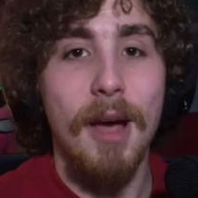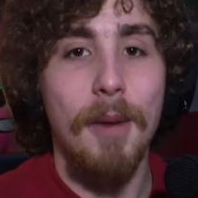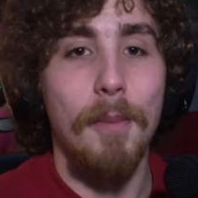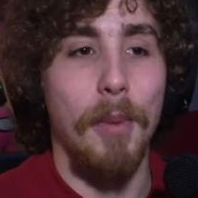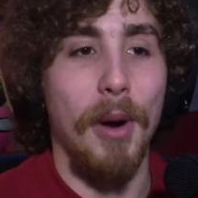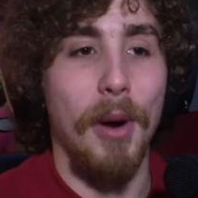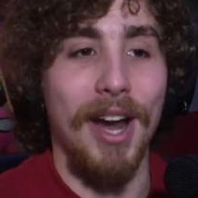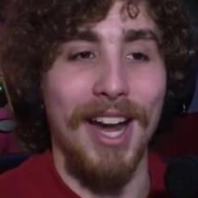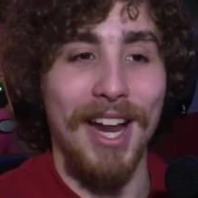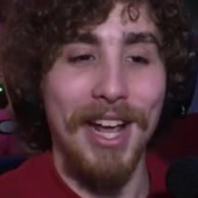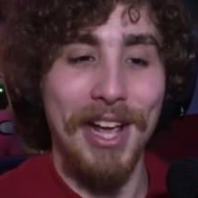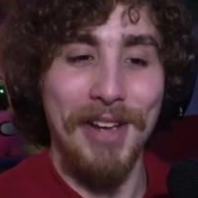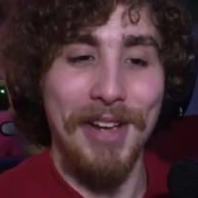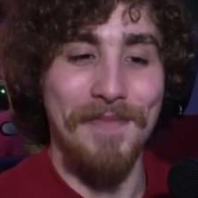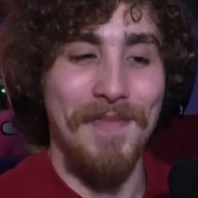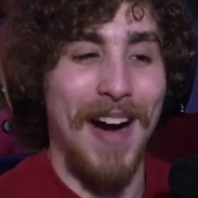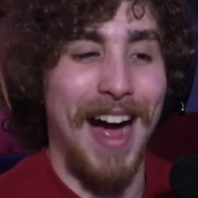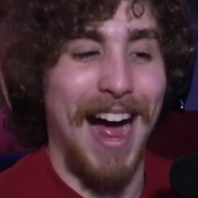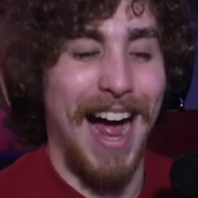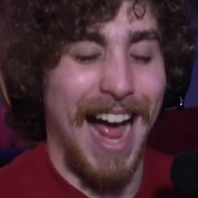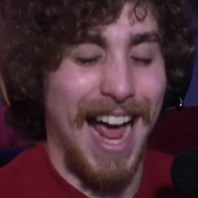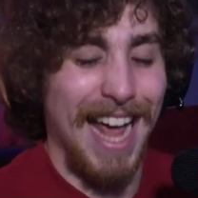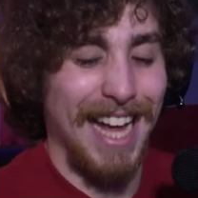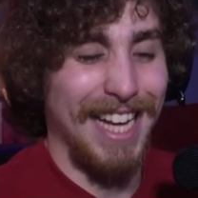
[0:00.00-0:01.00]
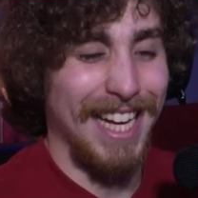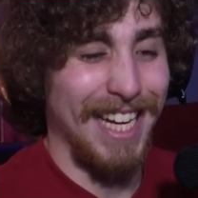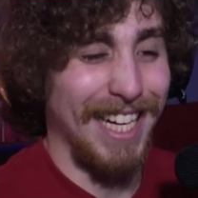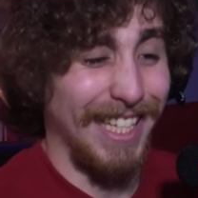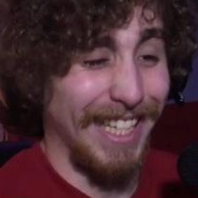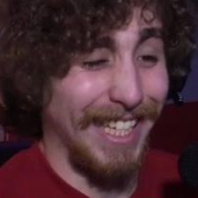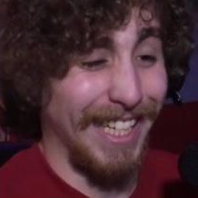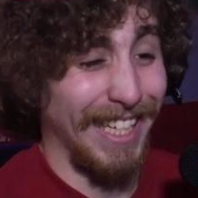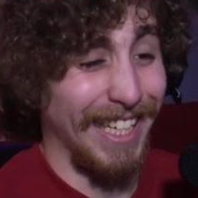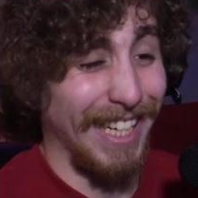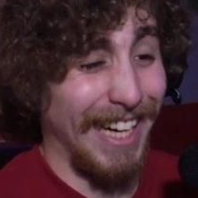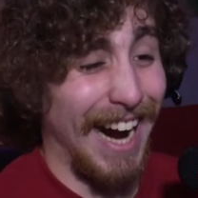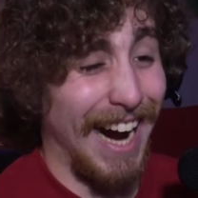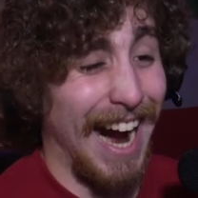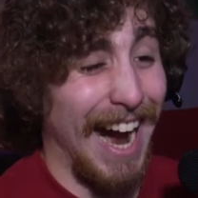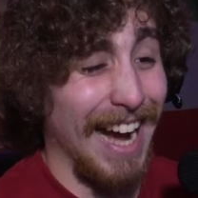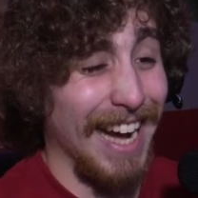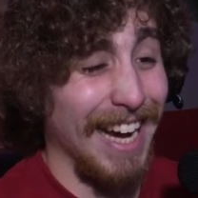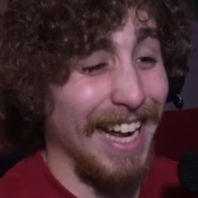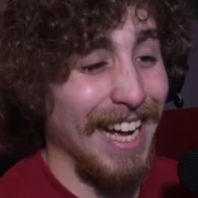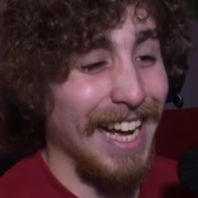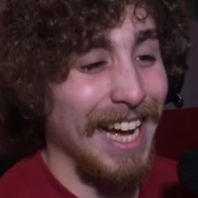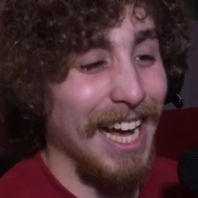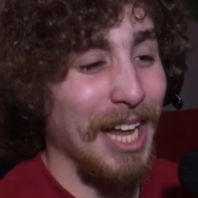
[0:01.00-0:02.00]
but my
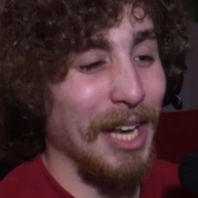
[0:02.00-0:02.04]
God,